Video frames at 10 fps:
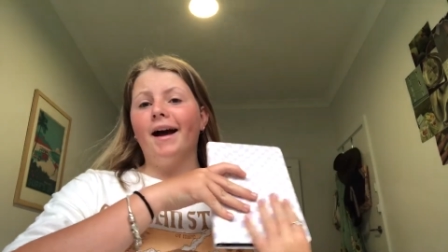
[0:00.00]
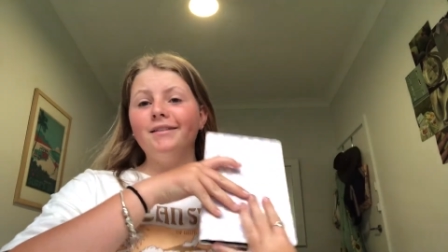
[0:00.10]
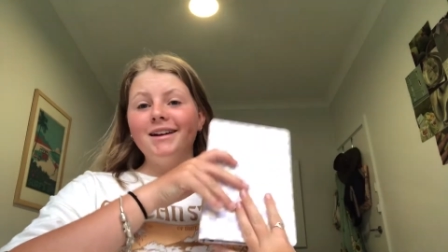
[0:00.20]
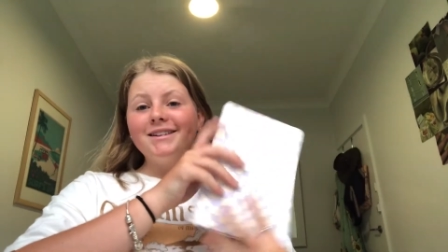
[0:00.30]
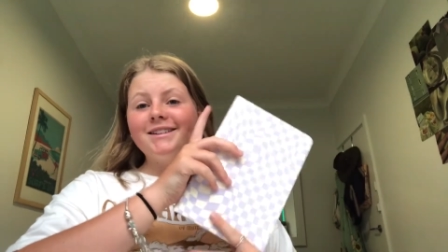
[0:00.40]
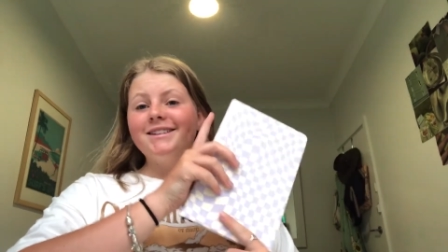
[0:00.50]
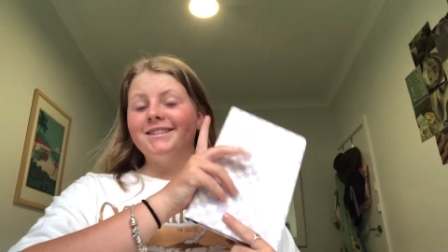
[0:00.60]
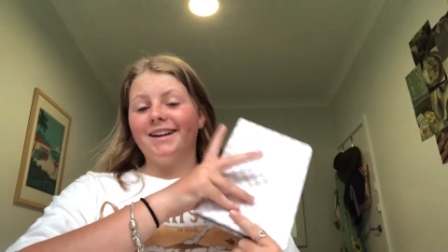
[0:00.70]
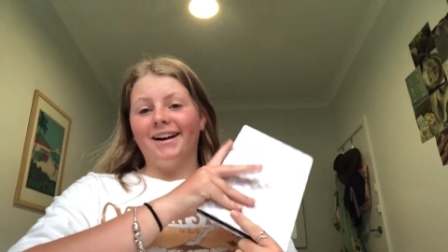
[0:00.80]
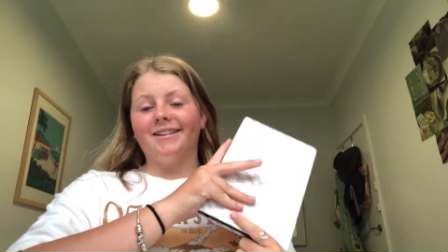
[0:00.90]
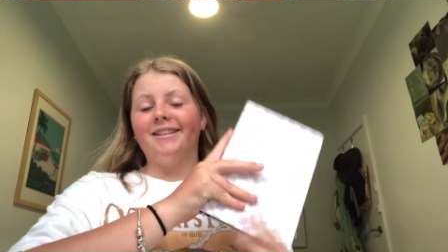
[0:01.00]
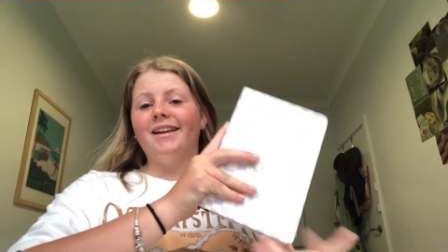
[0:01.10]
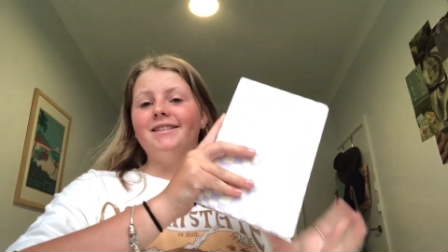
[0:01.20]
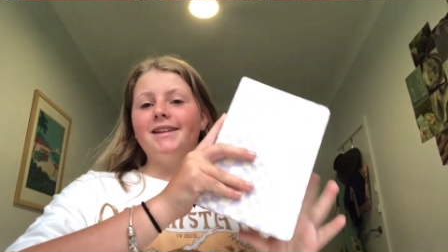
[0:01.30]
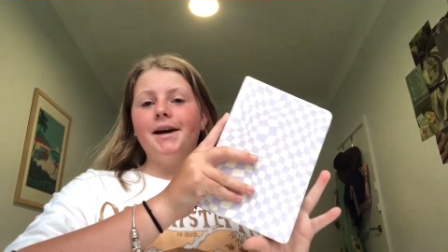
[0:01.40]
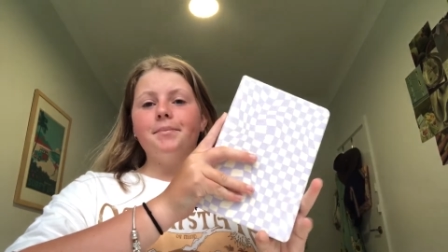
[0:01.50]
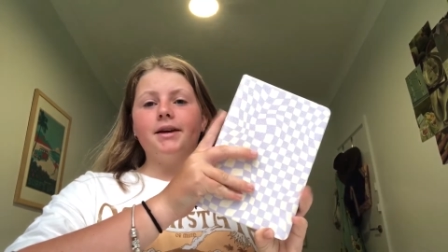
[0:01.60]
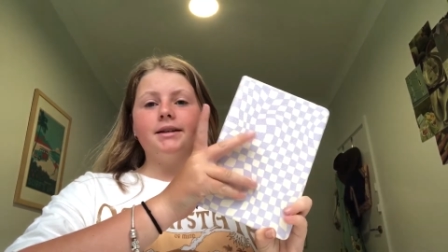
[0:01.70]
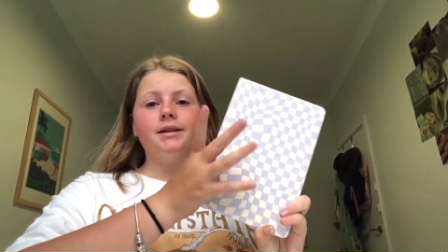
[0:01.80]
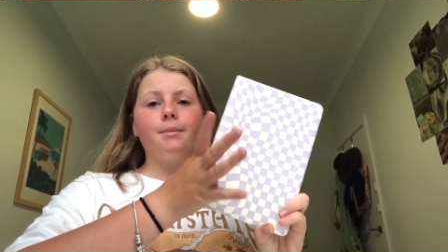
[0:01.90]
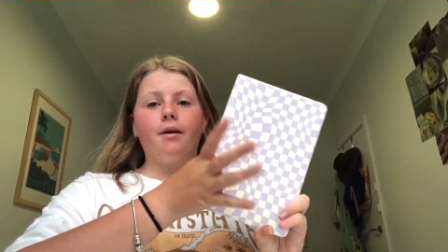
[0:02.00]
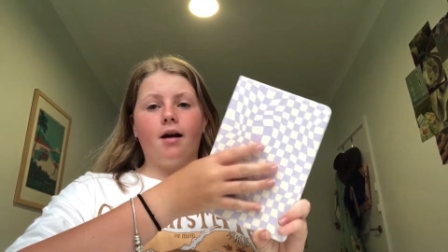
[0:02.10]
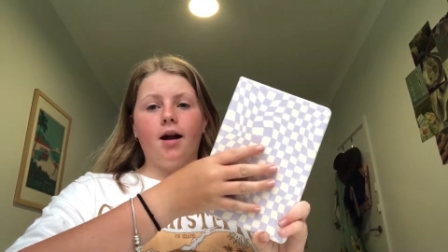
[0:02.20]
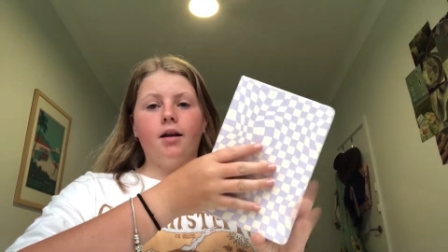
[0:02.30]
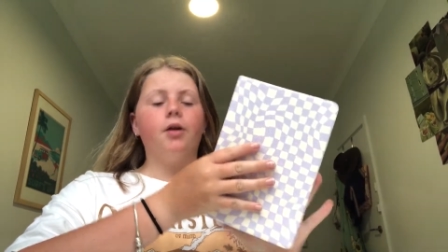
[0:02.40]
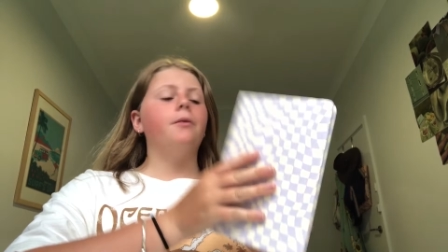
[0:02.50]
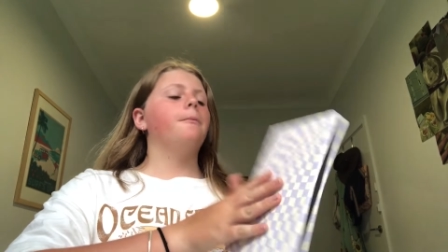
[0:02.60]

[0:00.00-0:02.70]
I haven't actually started this yet because it's brand new.